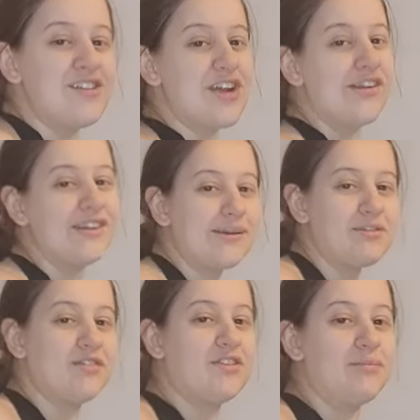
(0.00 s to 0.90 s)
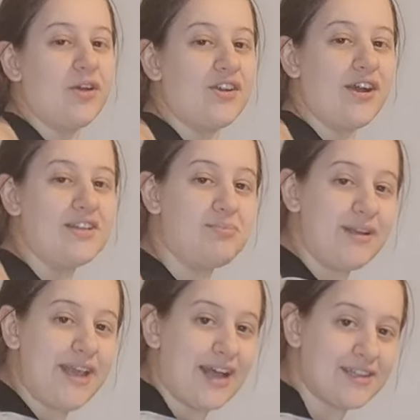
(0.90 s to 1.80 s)
trying not to get myself demonetized, but
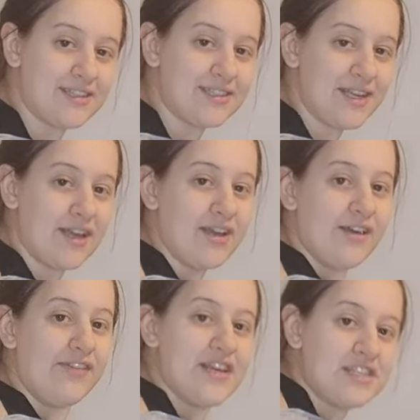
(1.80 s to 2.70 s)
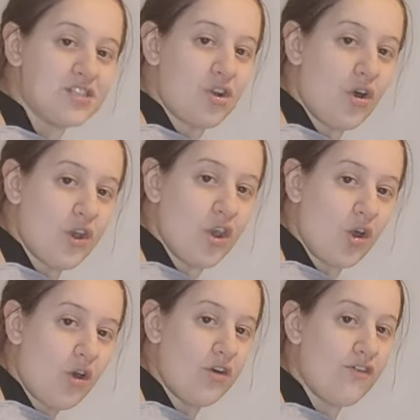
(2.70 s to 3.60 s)
yes, this has got a
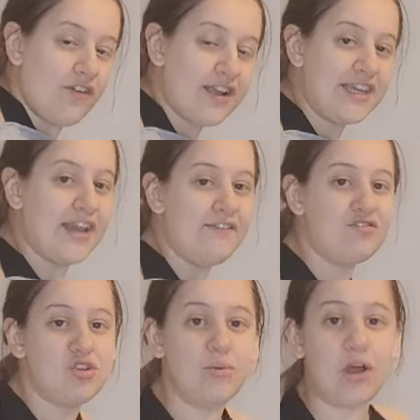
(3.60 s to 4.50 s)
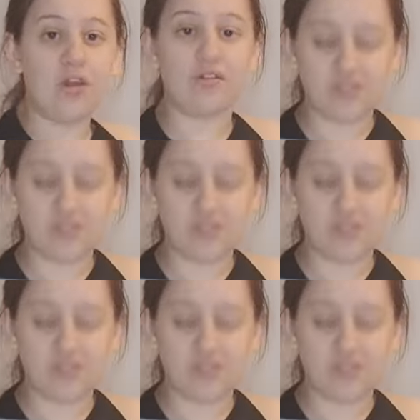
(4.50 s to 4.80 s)
lot of give to it, a lot of